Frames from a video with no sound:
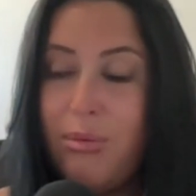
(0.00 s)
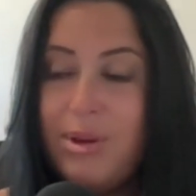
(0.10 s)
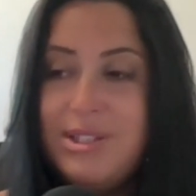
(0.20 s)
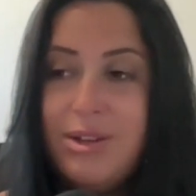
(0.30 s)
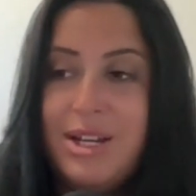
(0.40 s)

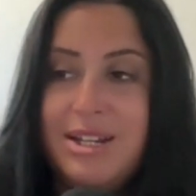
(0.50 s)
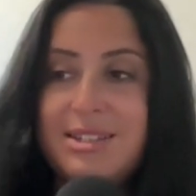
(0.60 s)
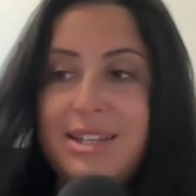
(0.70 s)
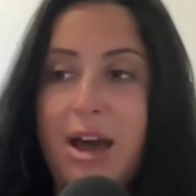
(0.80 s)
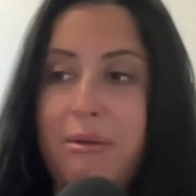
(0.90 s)
We still need
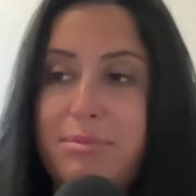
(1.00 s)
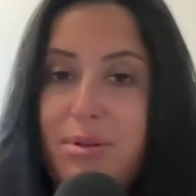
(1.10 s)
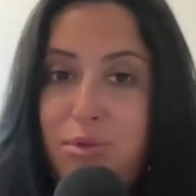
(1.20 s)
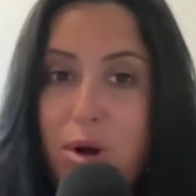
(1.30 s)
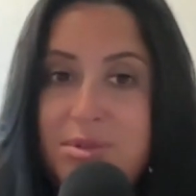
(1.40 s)
to see how he
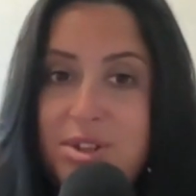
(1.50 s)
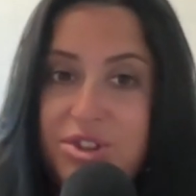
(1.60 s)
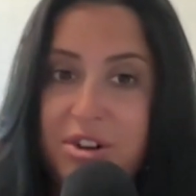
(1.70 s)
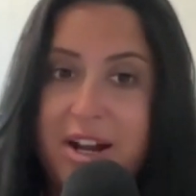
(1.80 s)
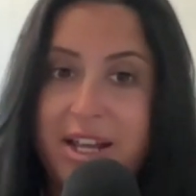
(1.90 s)
performs in
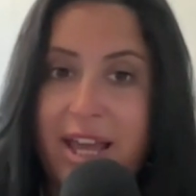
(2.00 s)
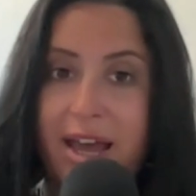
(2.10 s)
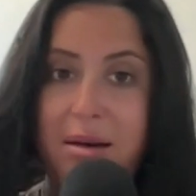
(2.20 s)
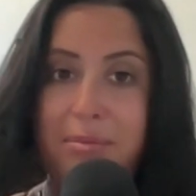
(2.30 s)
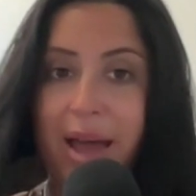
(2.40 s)
training
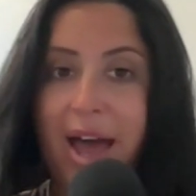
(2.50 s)
camp.